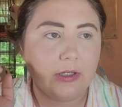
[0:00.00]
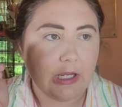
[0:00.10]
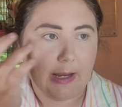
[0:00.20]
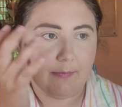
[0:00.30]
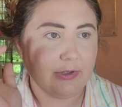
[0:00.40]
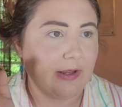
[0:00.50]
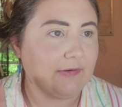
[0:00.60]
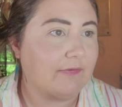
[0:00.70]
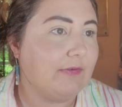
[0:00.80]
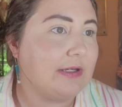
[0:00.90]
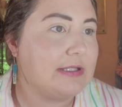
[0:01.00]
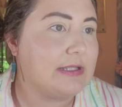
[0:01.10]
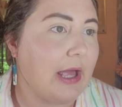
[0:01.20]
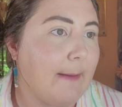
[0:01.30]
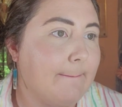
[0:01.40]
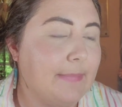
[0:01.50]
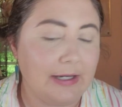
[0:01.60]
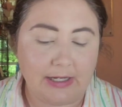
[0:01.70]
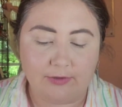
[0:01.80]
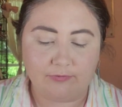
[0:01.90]
I'm gonna have to fix that,
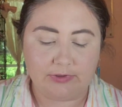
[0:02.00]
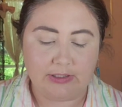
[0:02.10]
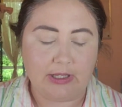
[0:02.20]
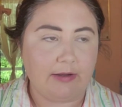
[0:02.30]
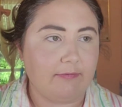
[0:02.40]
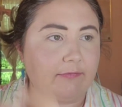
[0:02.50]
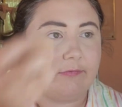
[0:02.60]
but I don't really have,